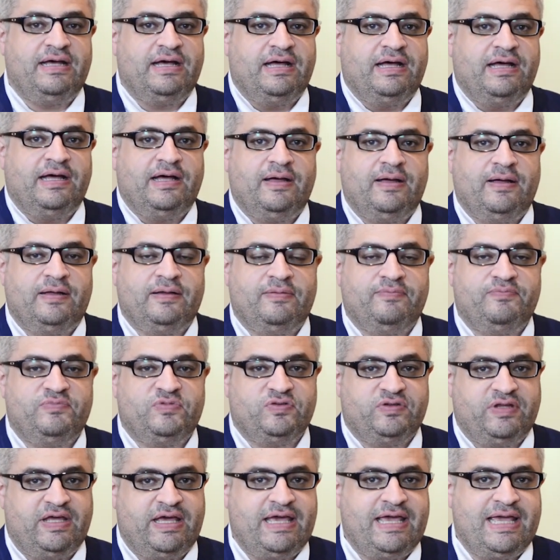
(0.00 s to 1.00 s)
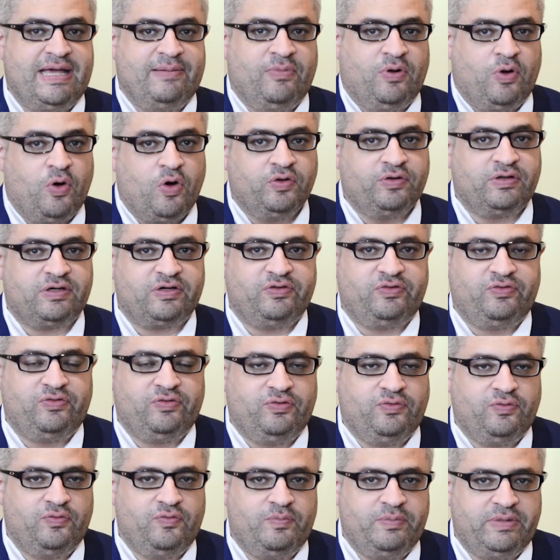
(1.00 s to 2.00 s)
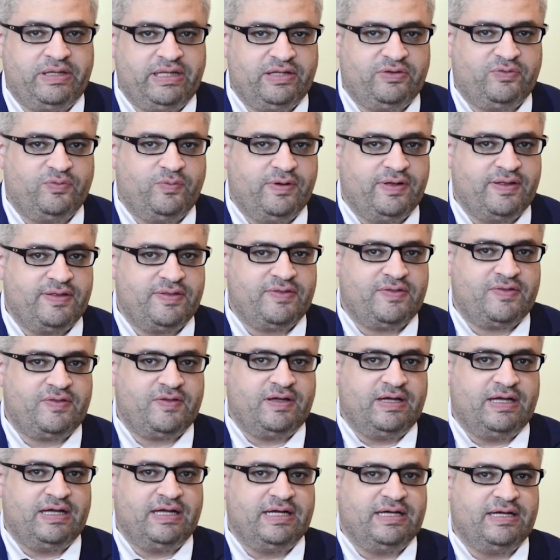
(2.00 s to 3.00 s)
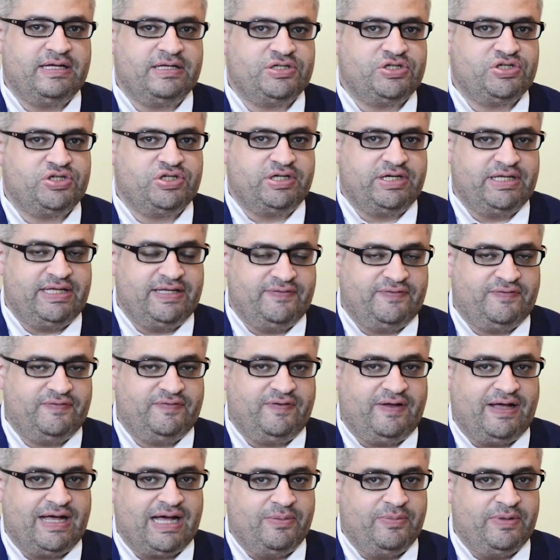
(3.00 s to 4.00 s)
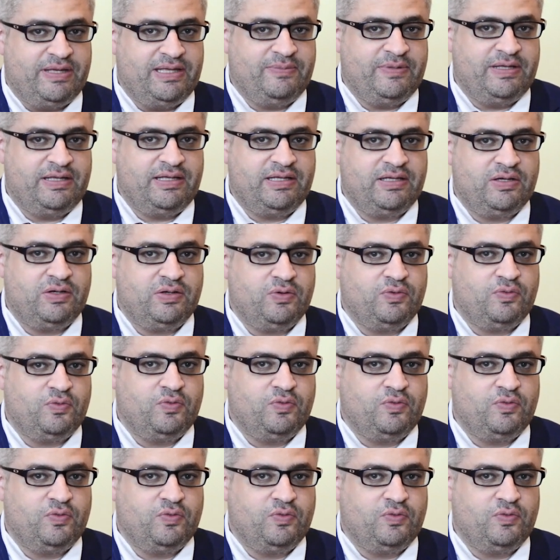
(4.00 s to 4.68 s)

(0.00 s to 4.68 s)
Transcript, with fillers: Uh, today, I'm honored to meet with uh, Shareef Hamimy,